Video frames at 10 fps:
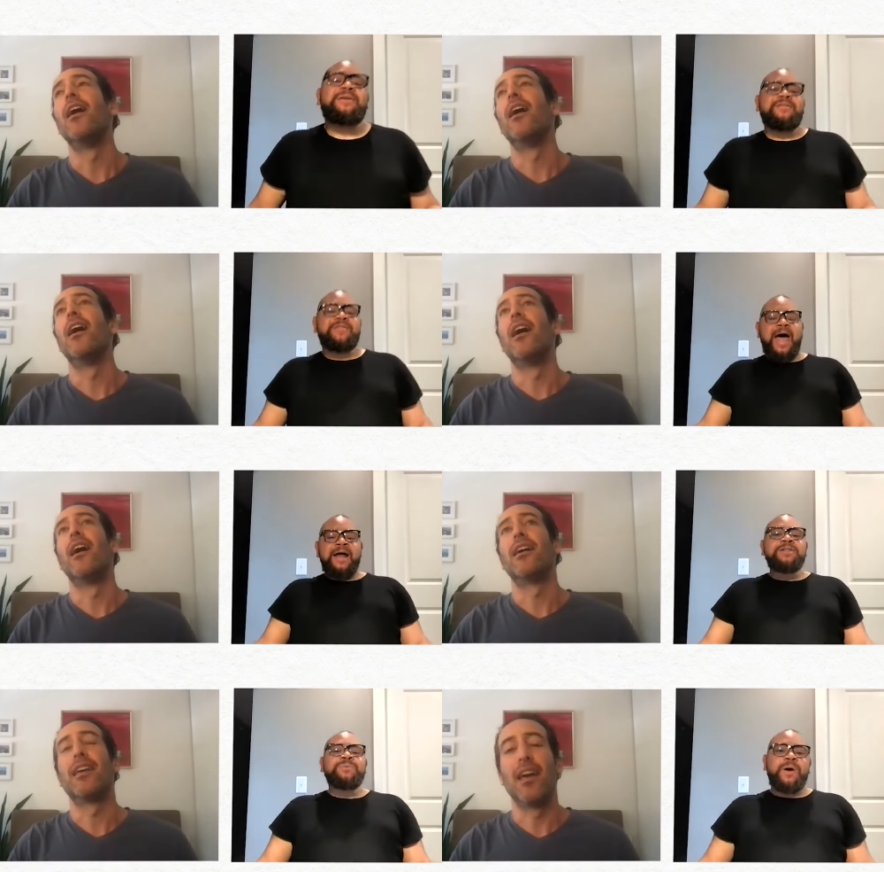Speaker 1: uh,
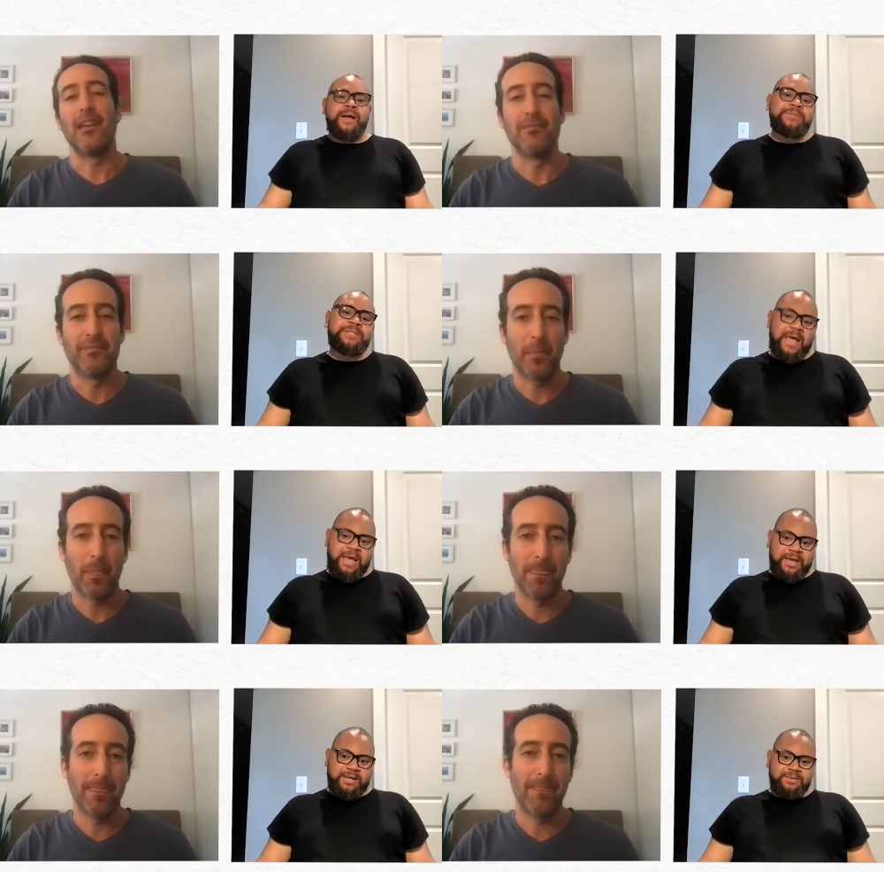that is ah. what I'm
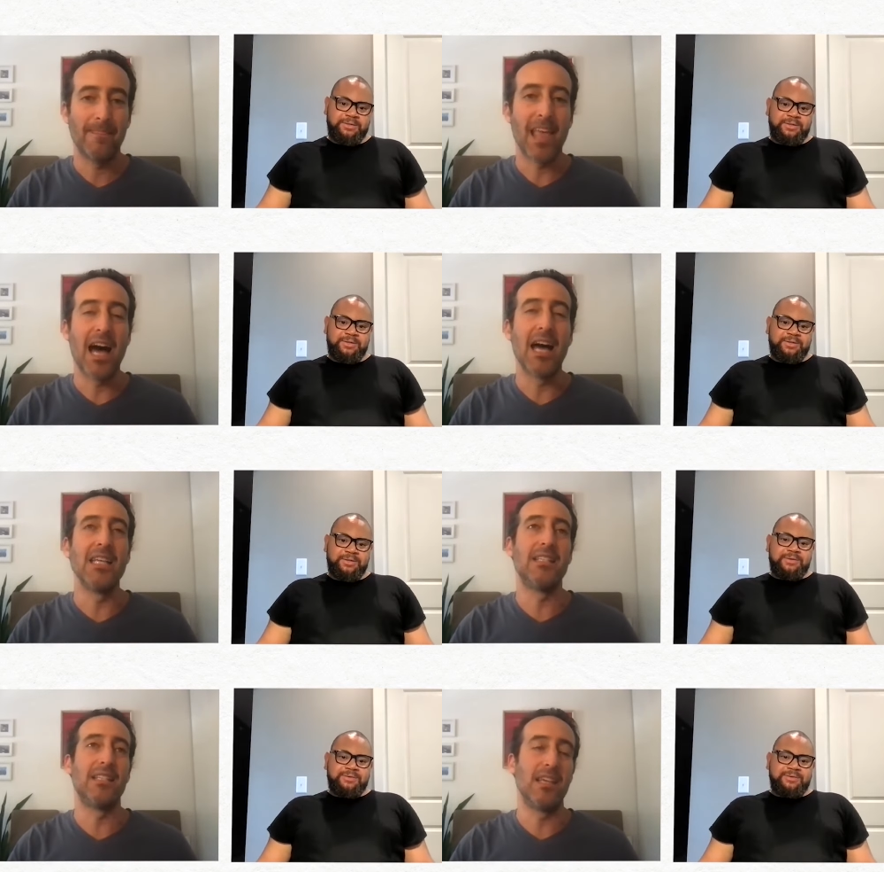saying. I
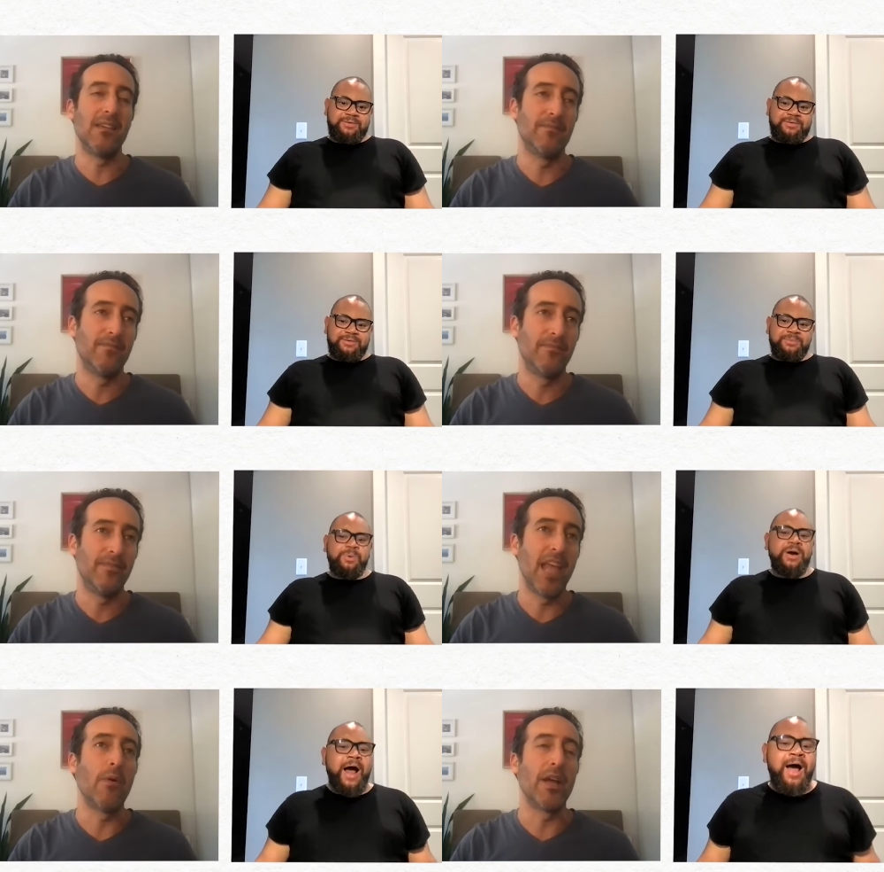see.
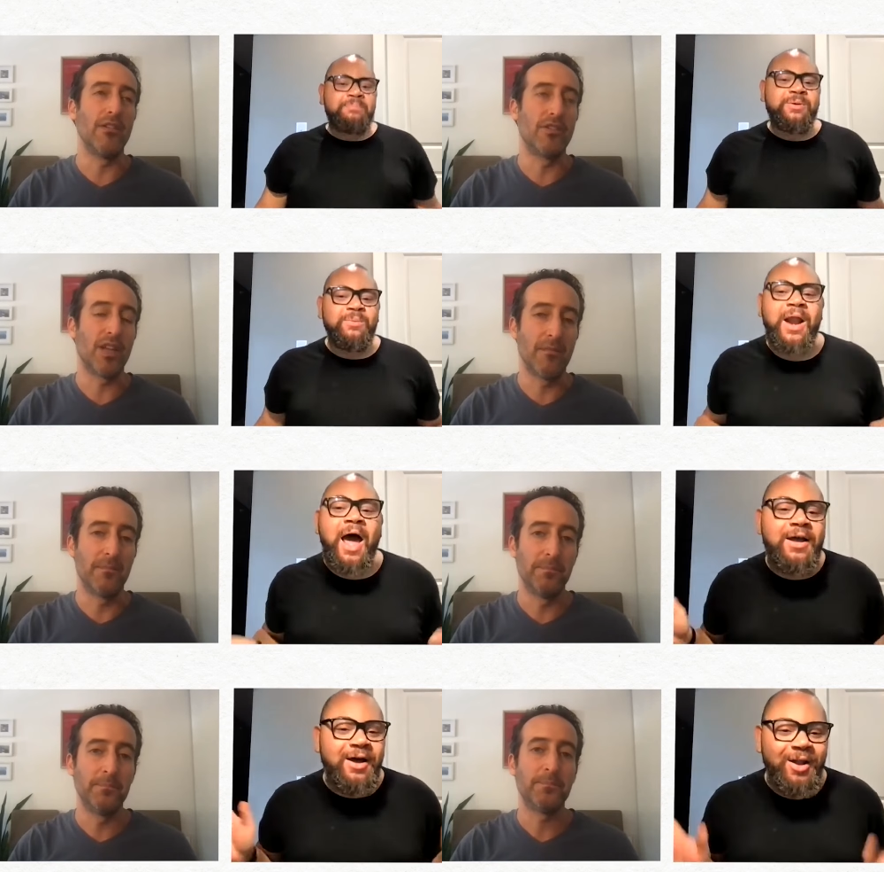What now I
Speaker 2: I'm... what
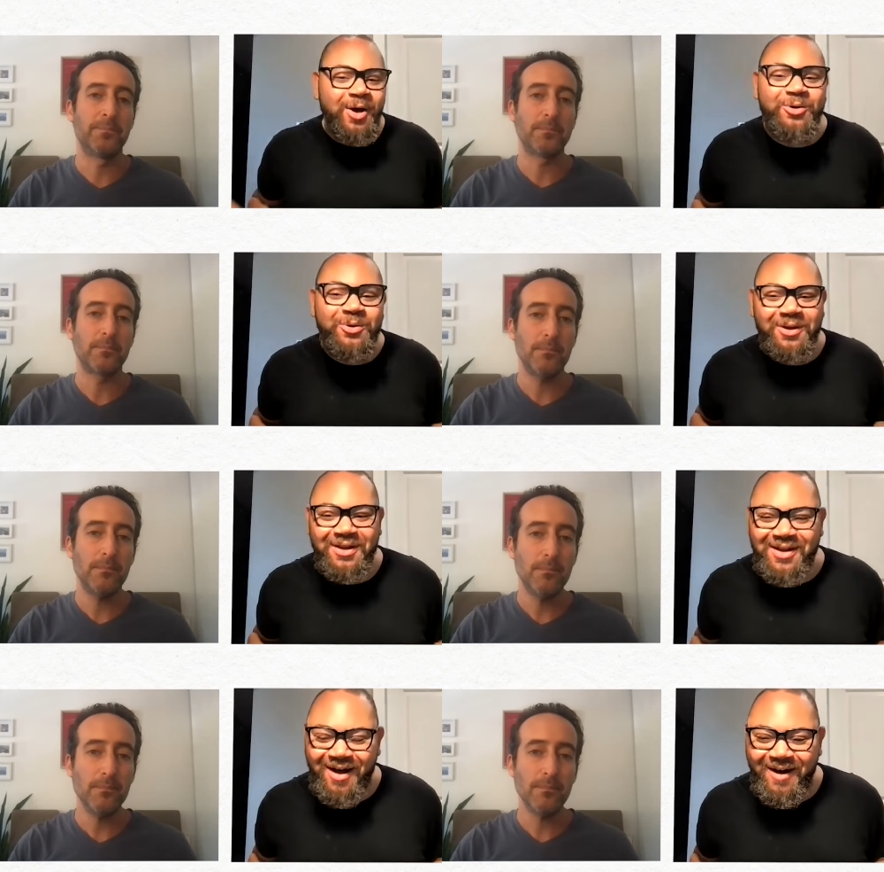I
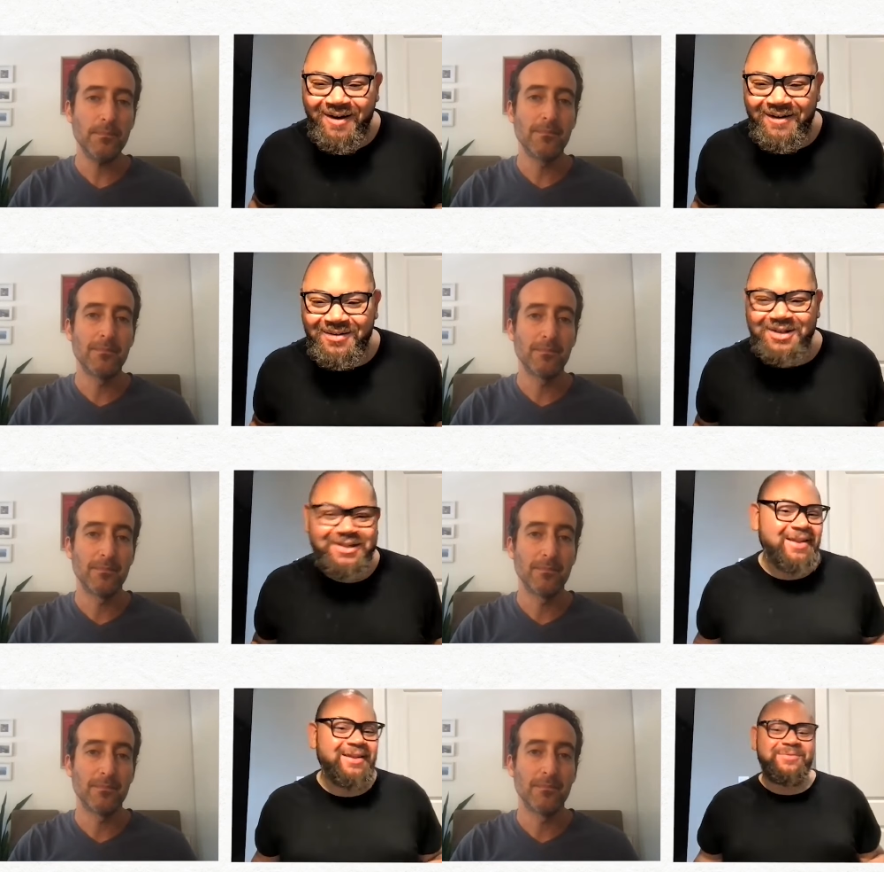colloquially call, because
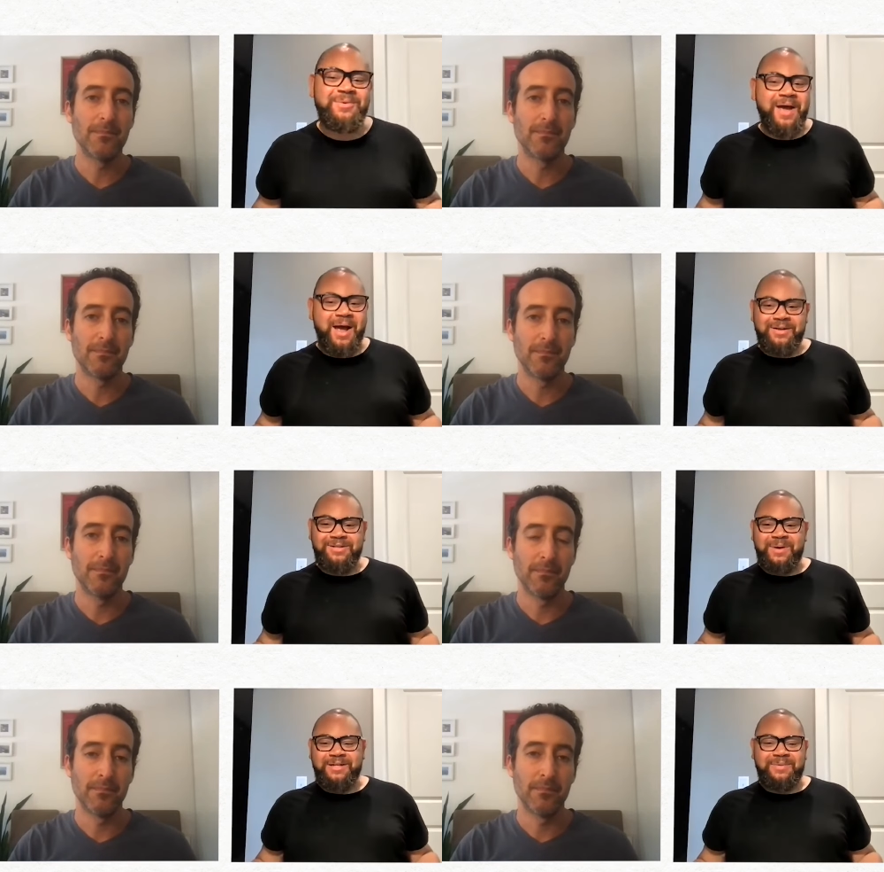I love the way I
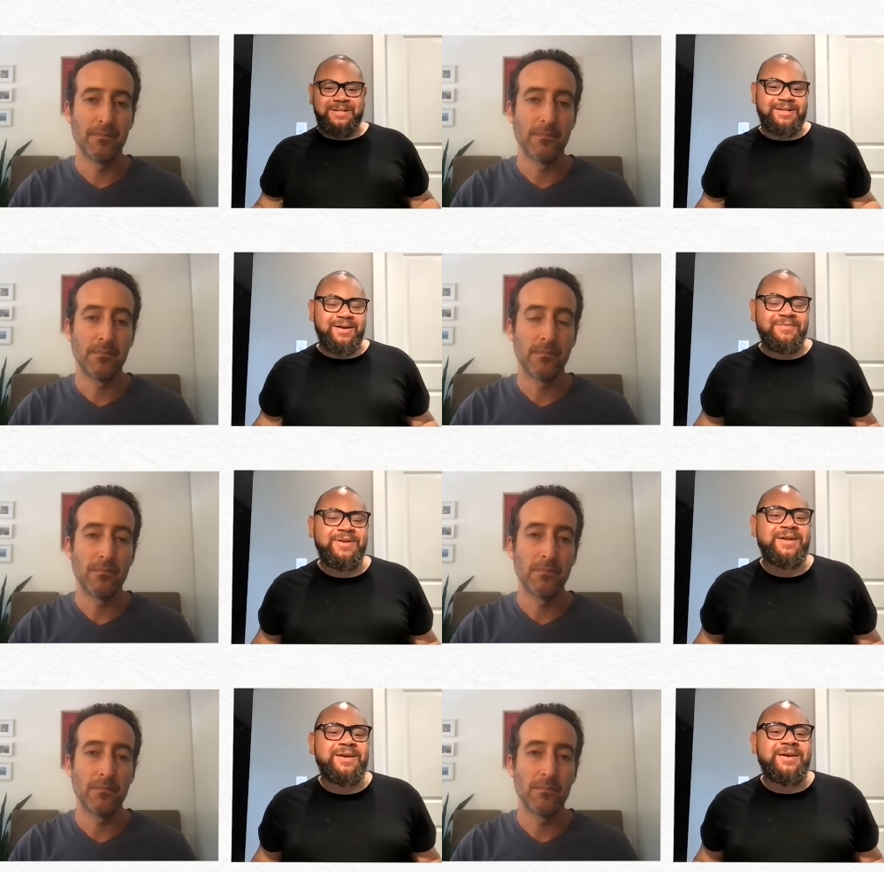express myself,
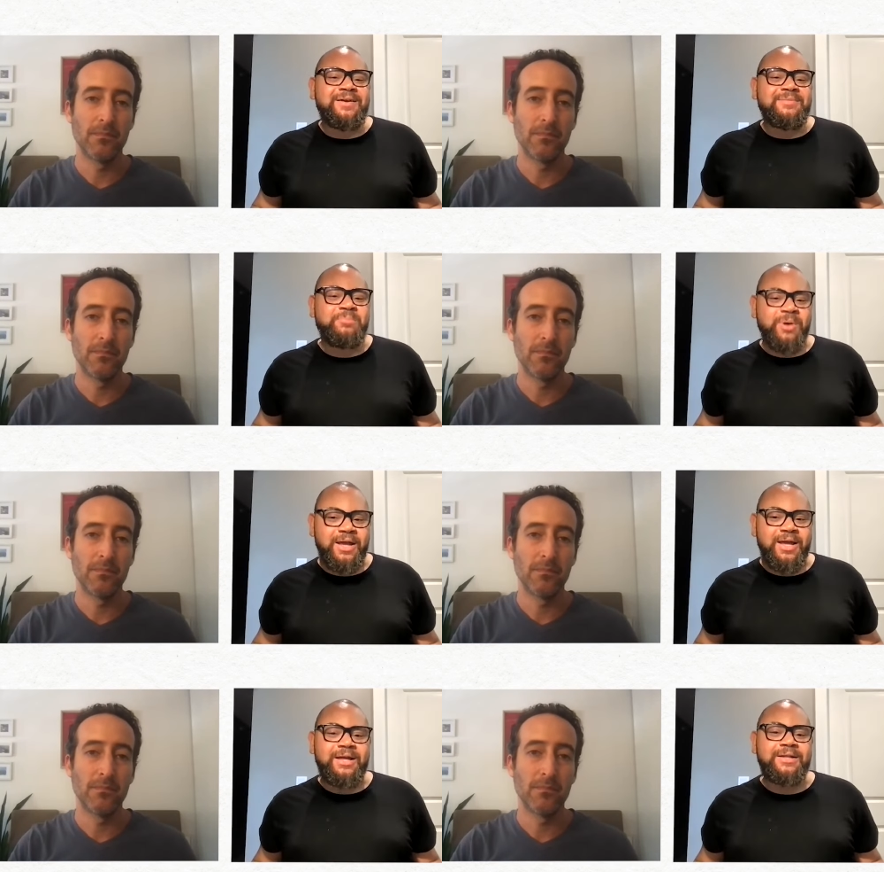
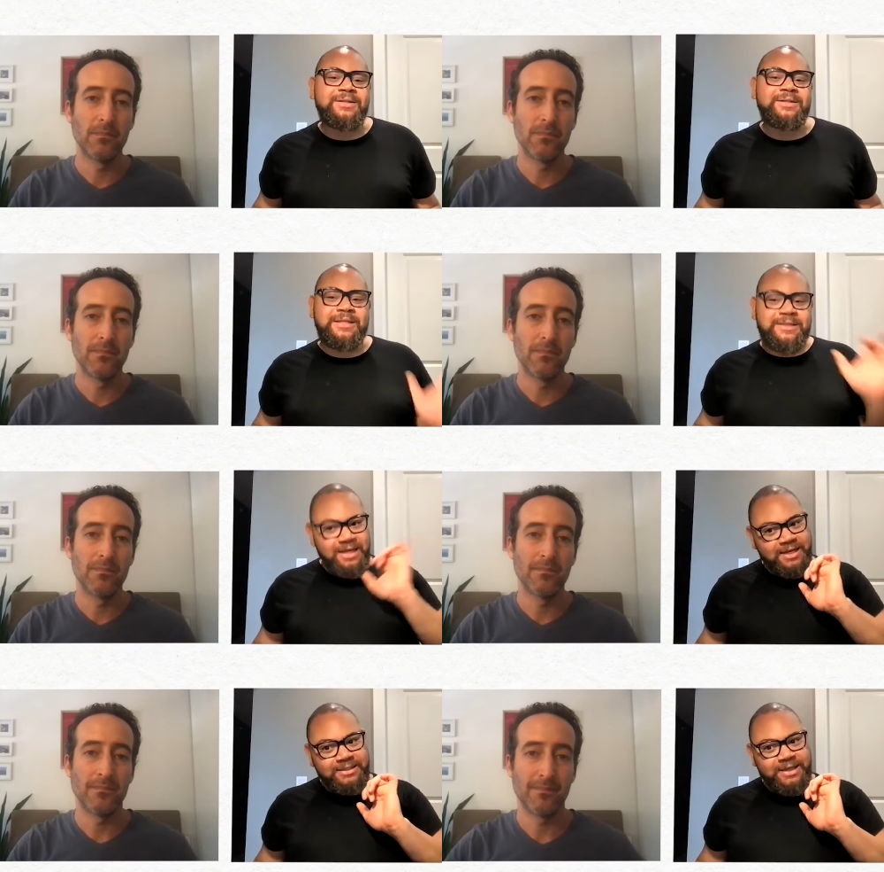bringing the
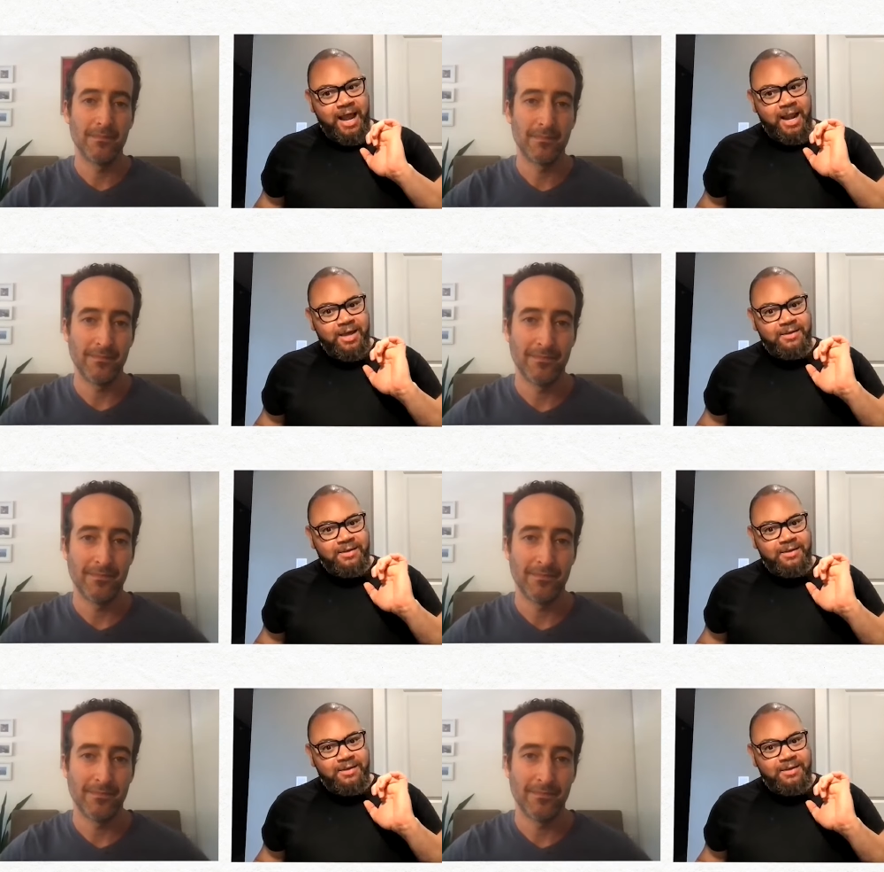tilly tally.